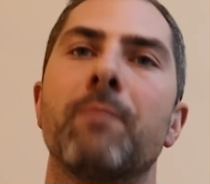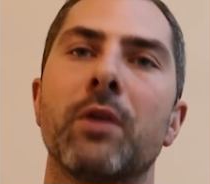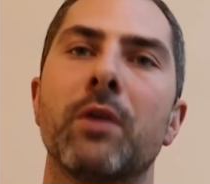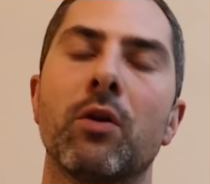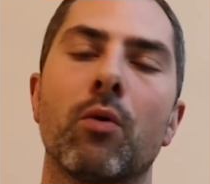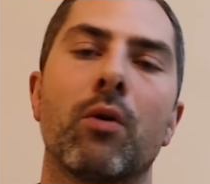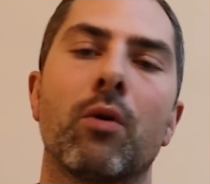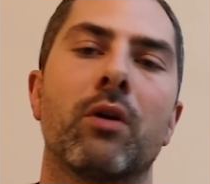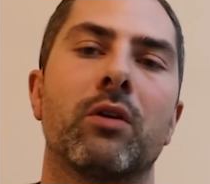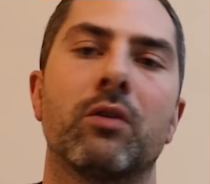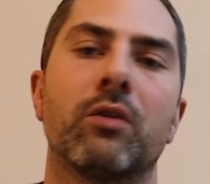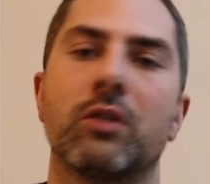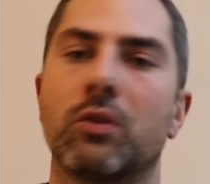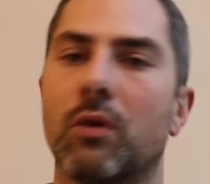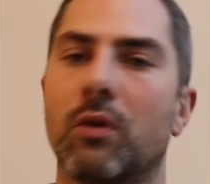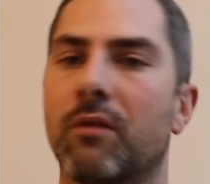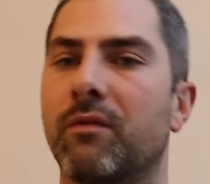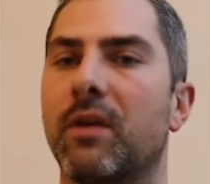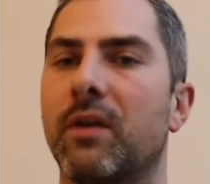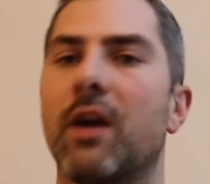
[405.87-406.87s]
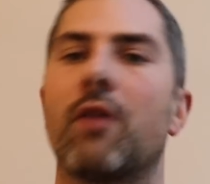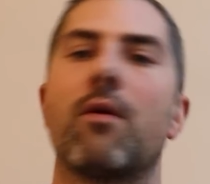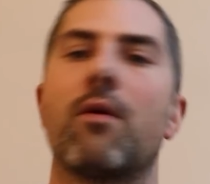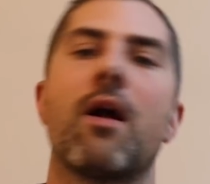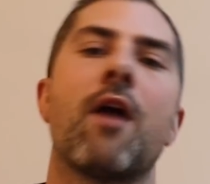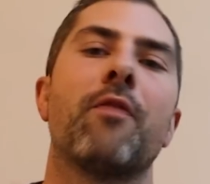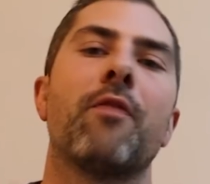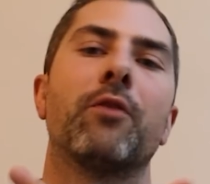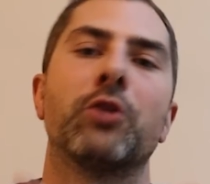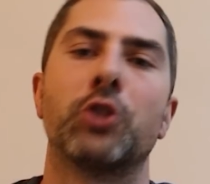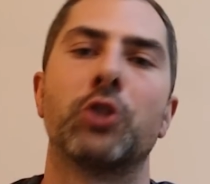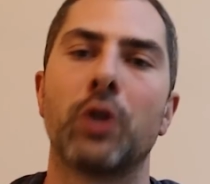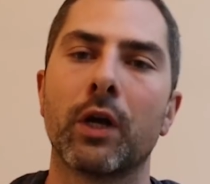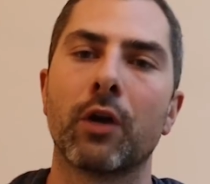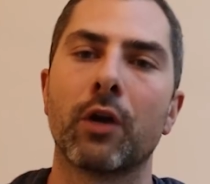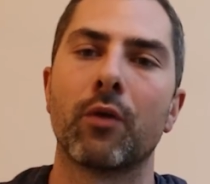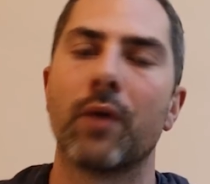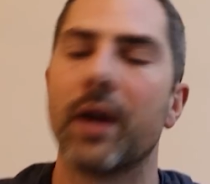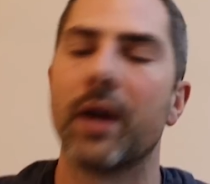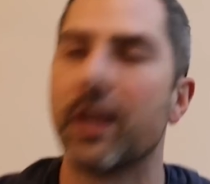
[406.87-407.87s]
in order to sort of get around their
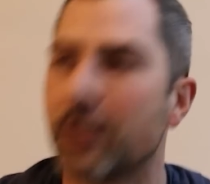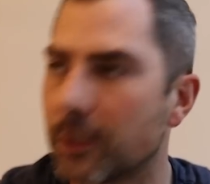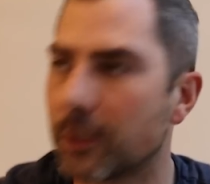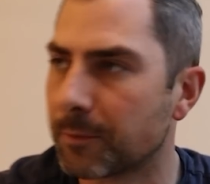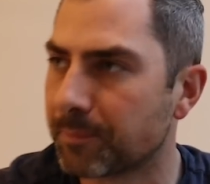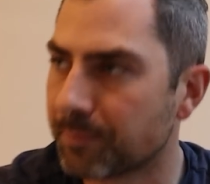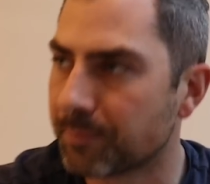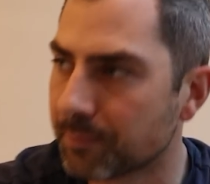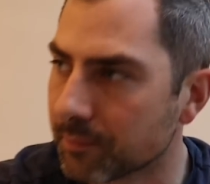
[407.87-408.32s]
trigger rates.